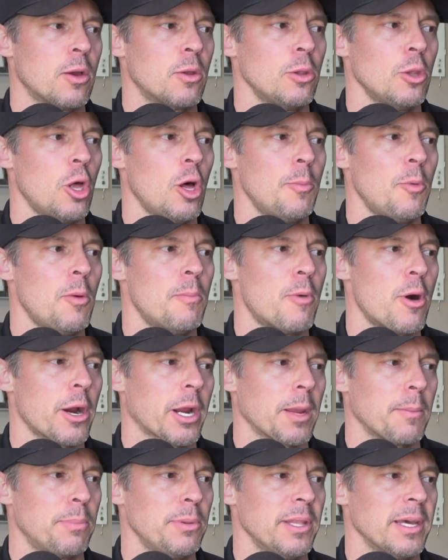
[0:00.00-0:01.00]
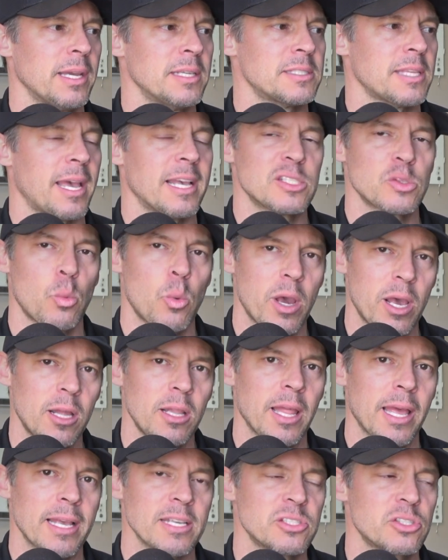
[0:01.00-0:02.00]
global marketplace as
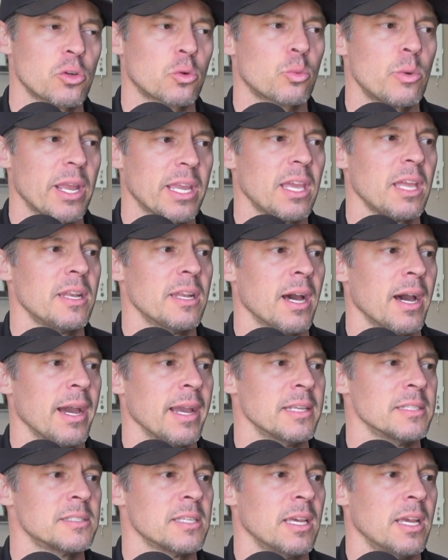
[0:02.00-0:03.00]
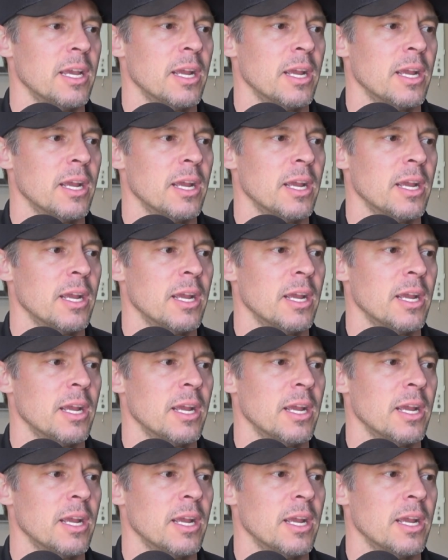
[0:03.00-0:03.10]
well as to recognize,